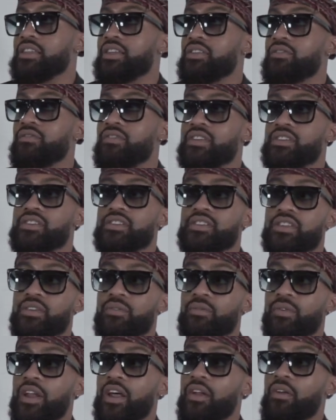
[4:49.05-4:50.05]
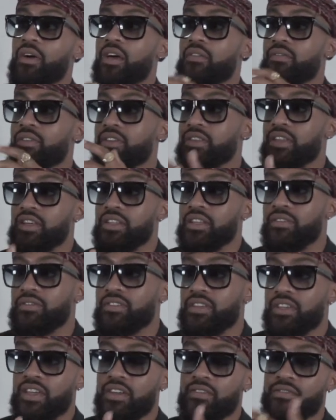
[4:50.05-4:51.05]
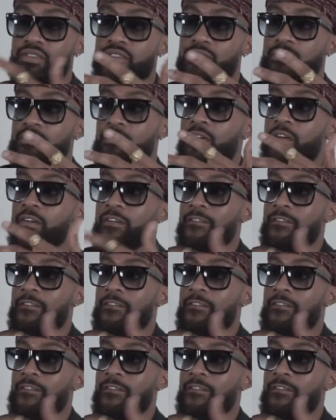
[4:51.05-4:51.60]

Then eventually, when I don't have anything left to give them,